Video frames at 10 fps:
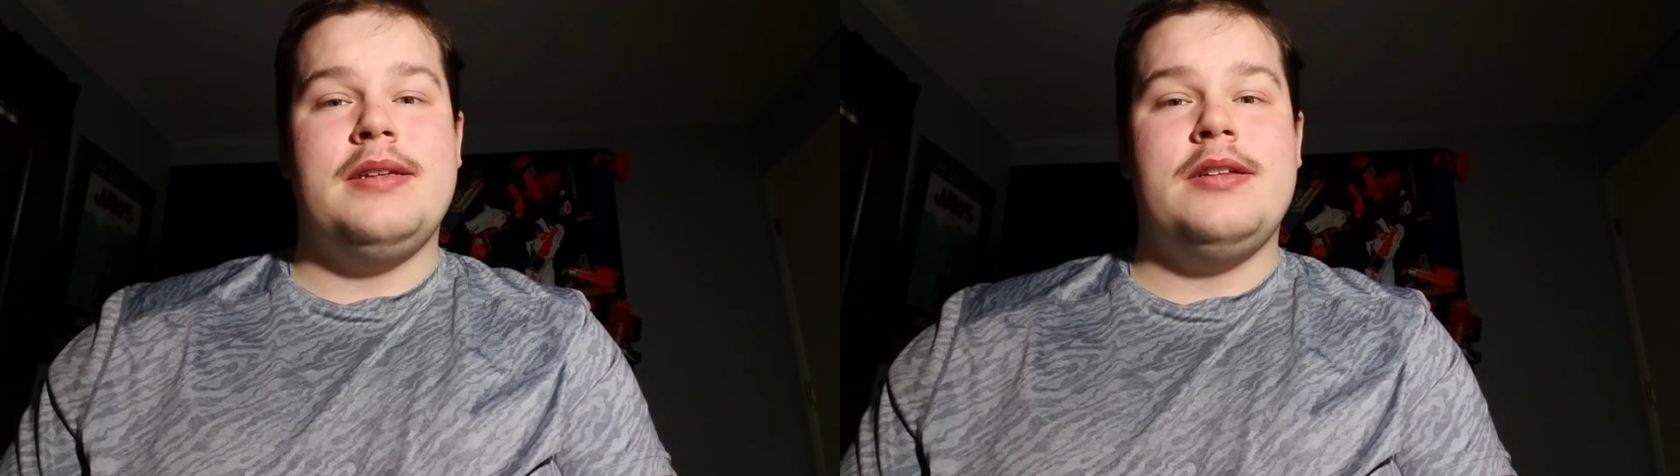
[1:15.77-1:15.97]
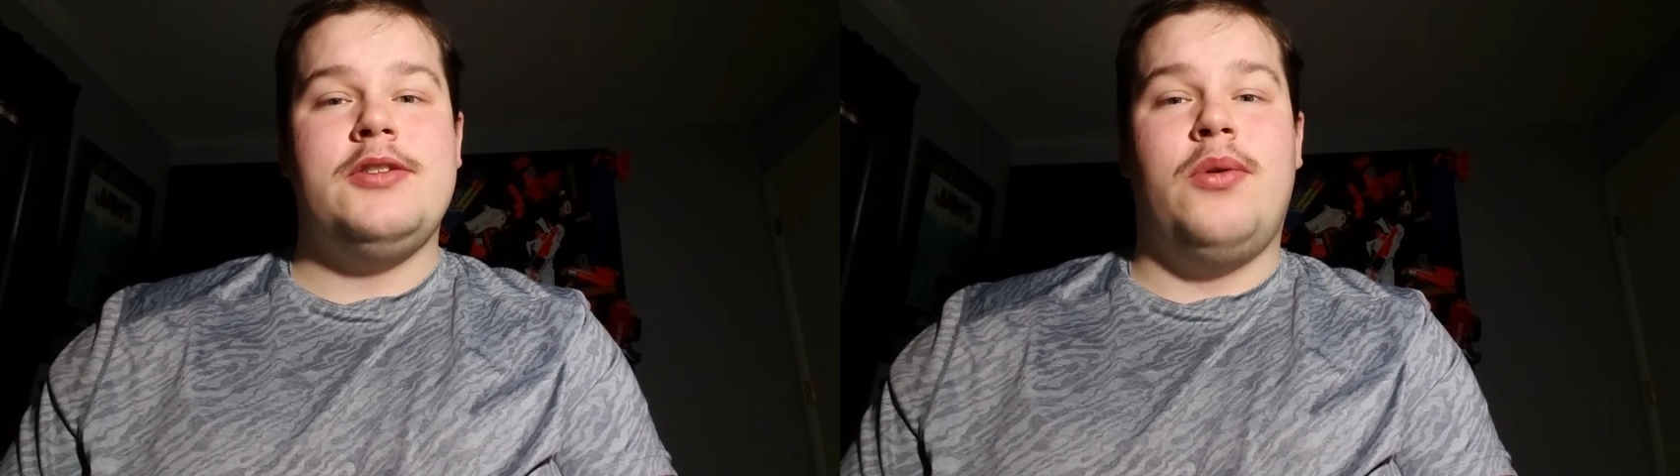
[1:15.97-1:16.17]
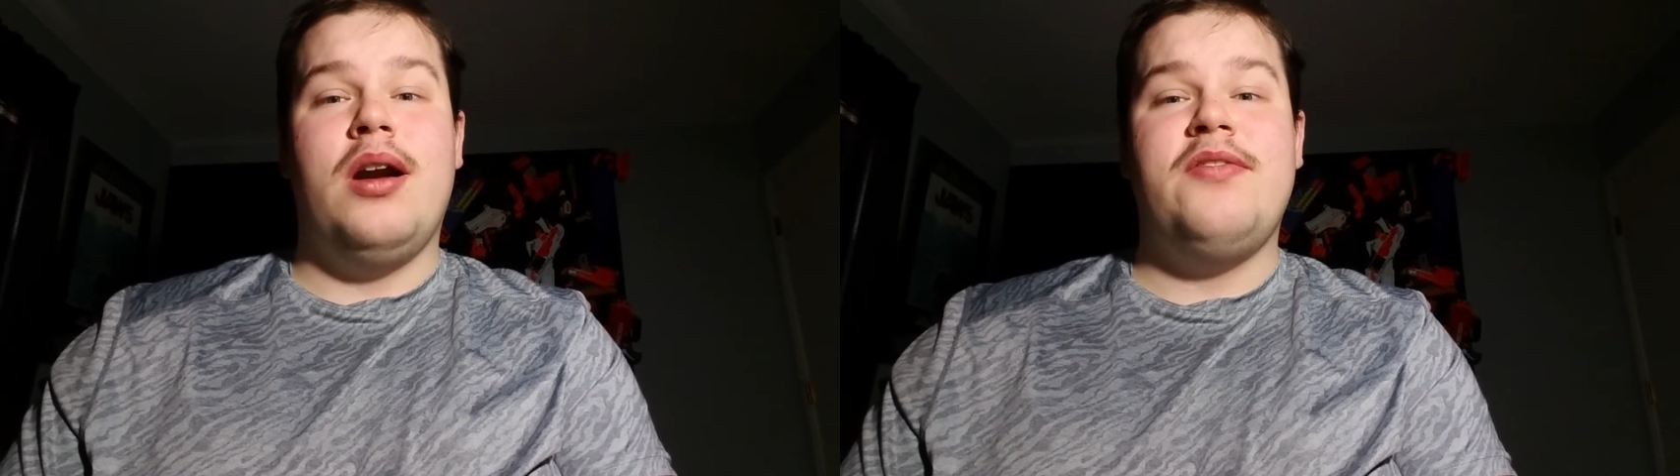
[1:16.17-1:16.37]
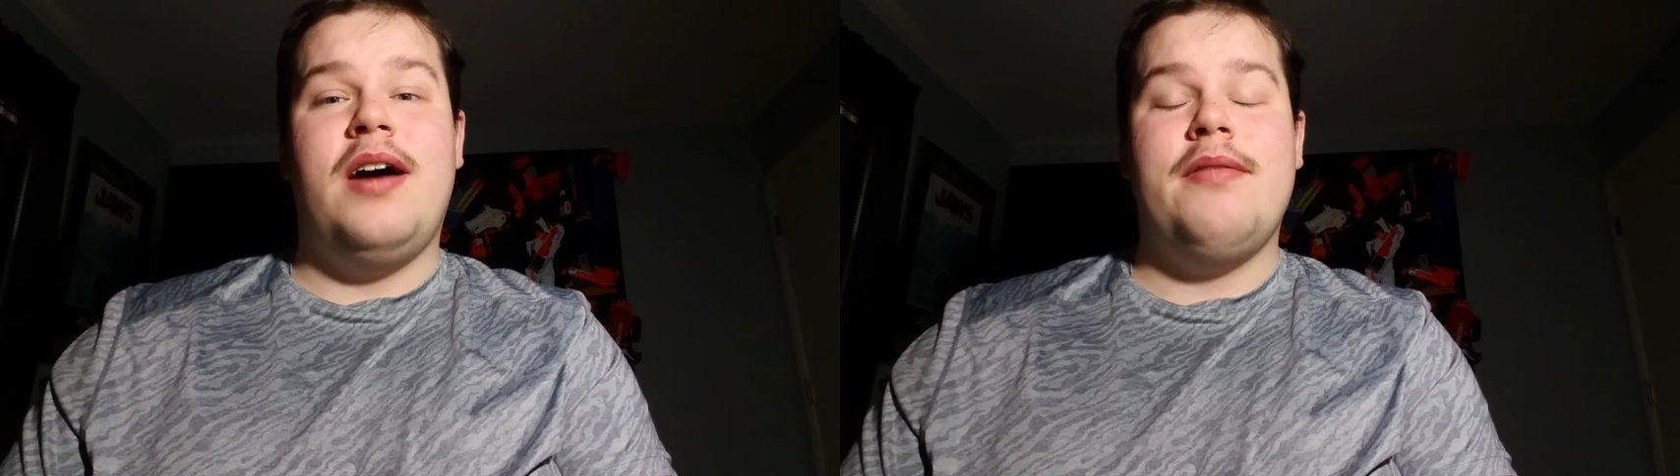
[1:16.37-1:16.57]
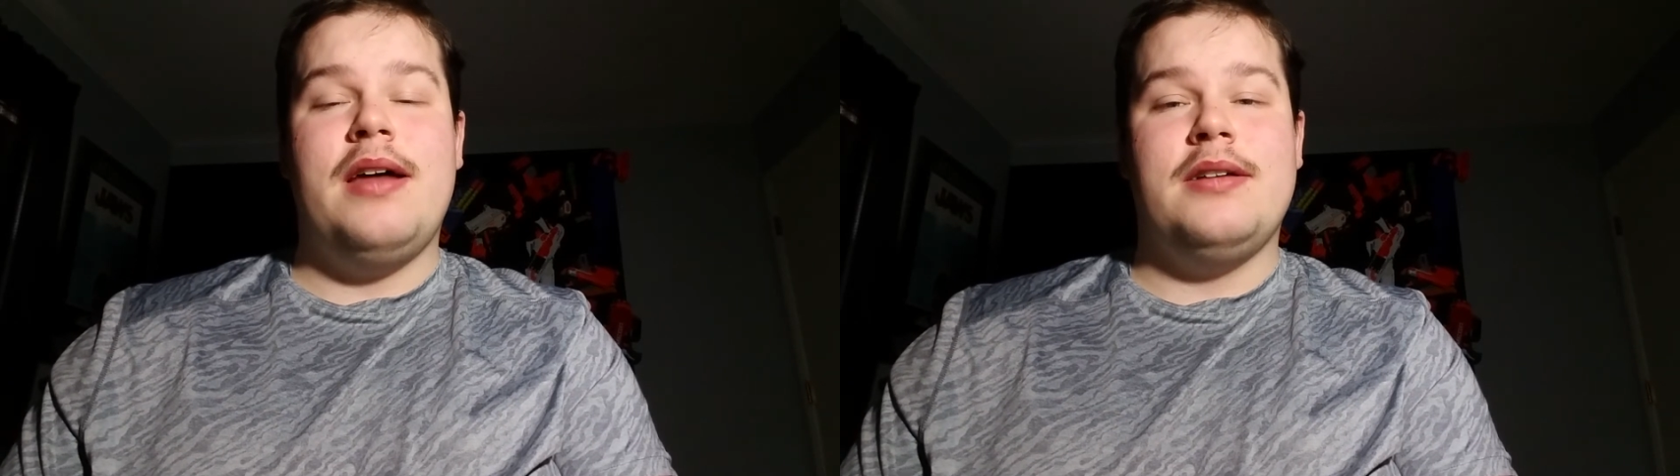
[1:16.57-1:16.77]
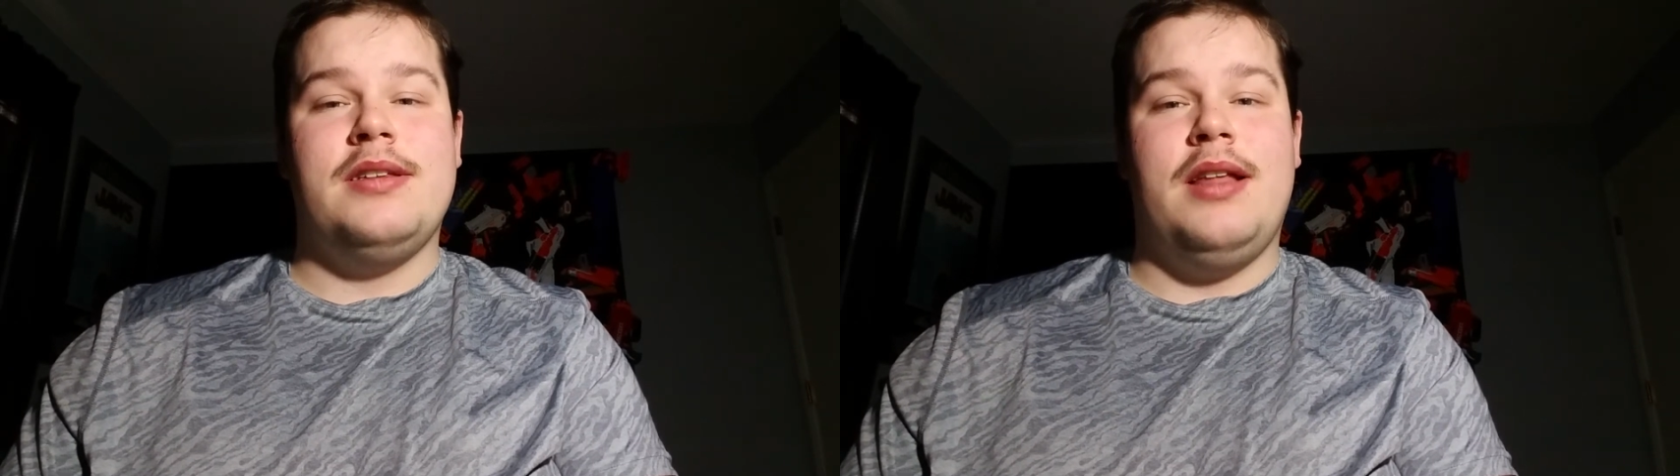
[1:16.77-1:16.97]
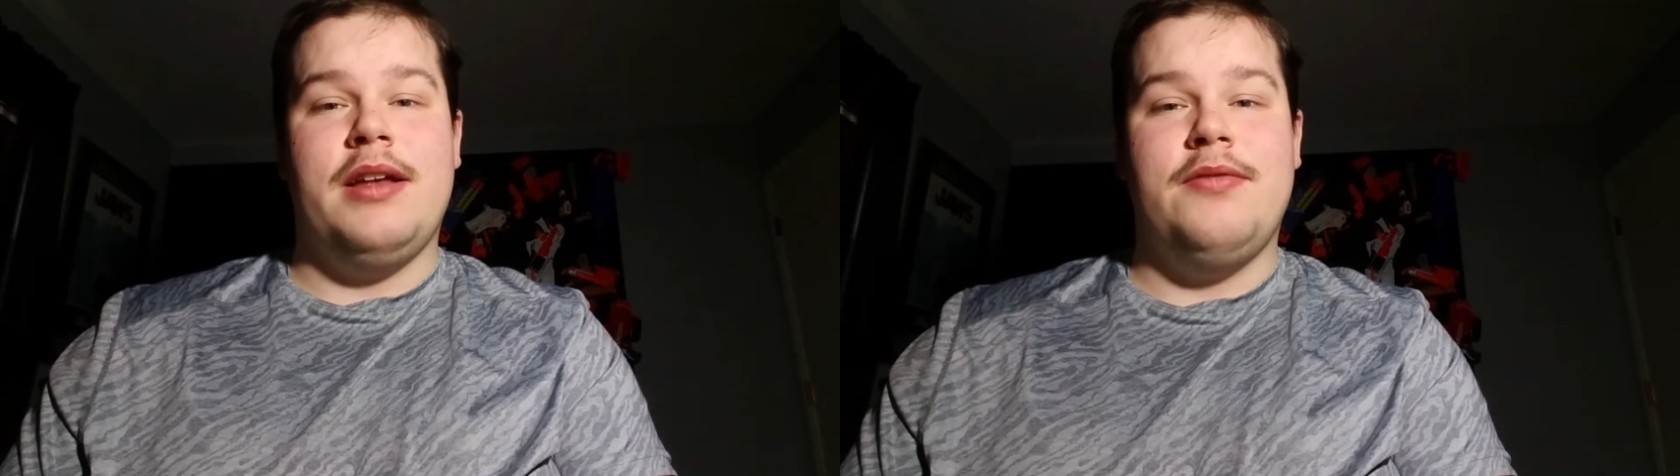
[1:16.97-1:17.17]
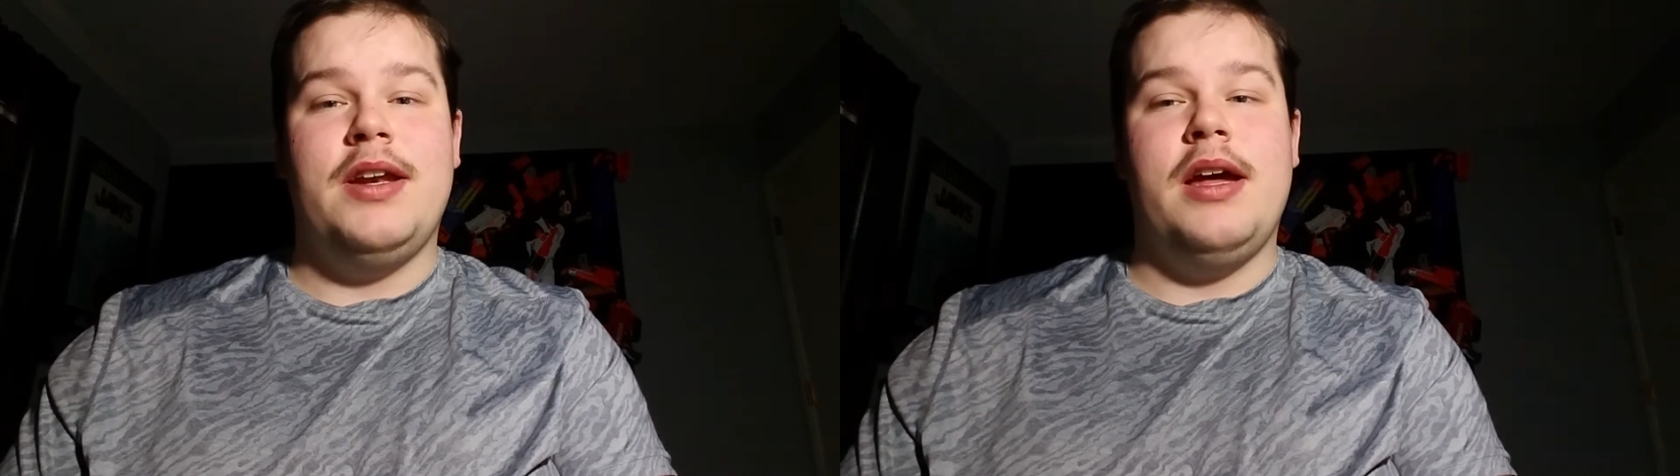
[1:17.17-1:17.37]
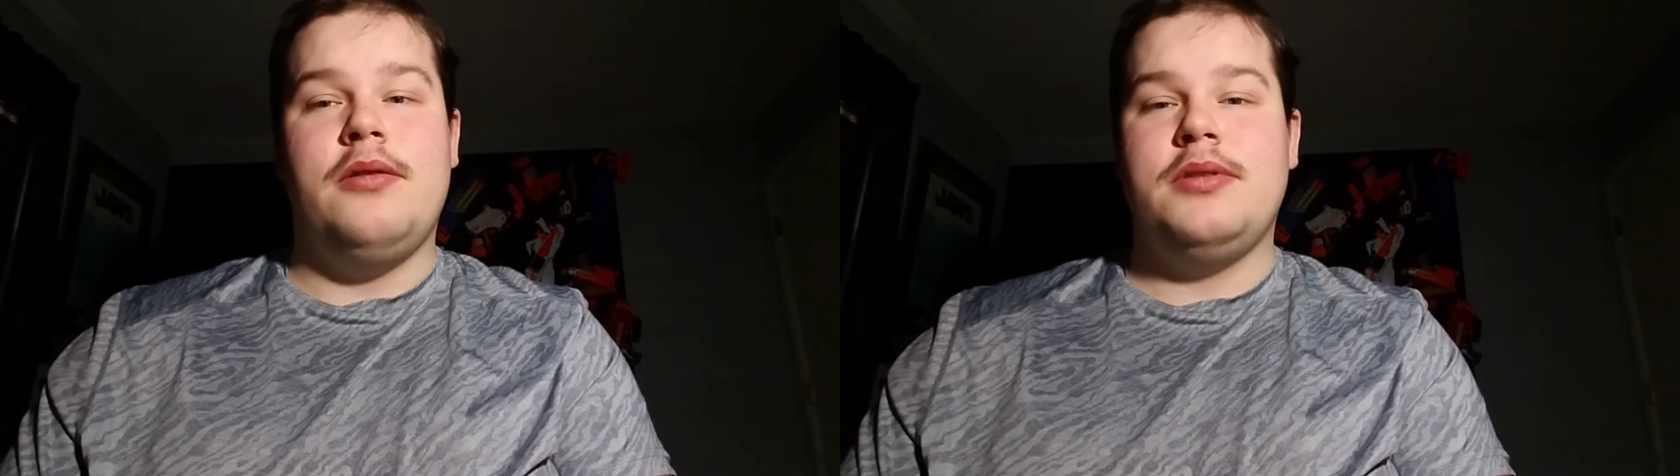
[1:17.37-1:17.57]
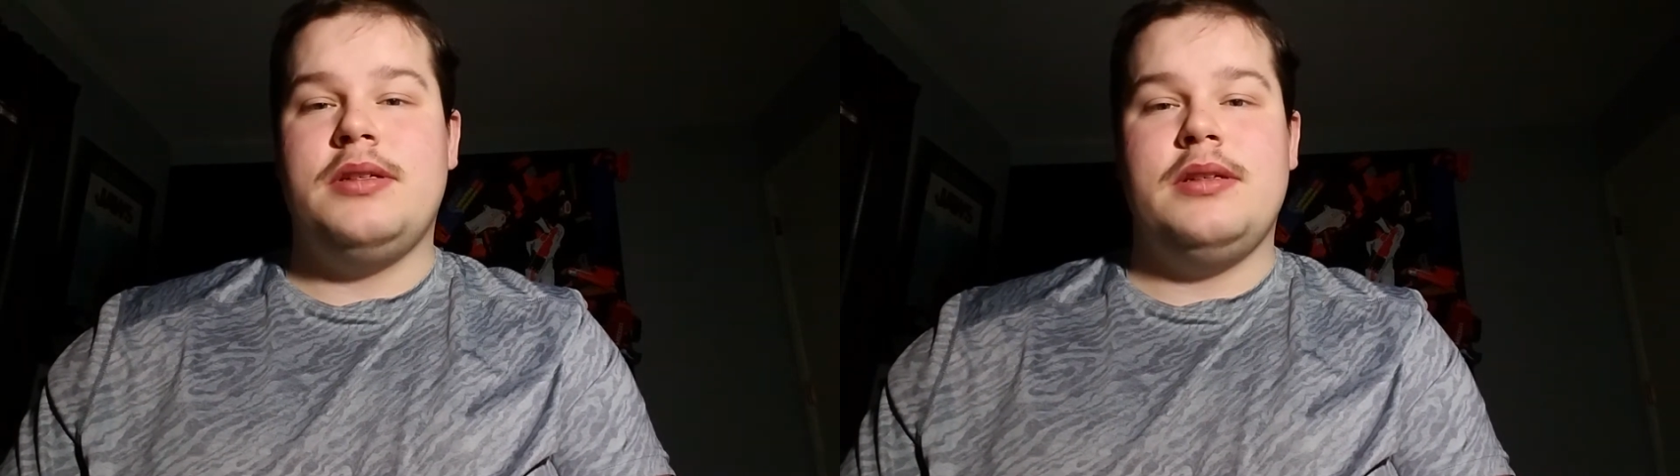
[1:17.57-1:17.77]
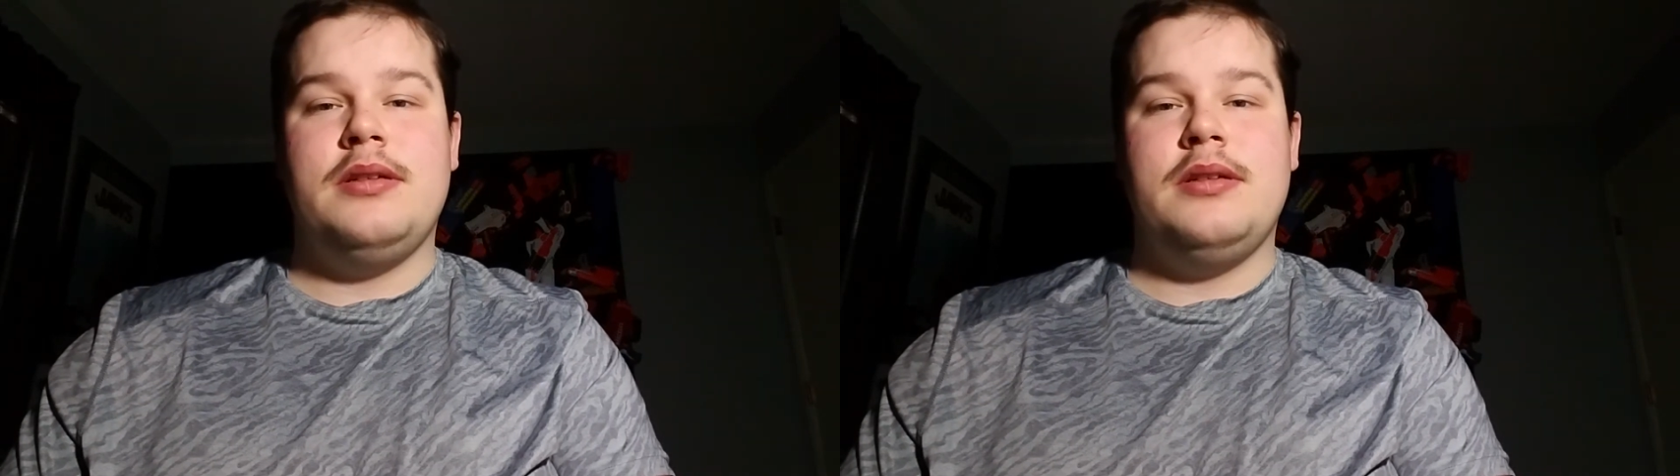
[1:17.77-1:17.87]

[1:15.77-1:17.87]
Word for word: 25,000 liked videos.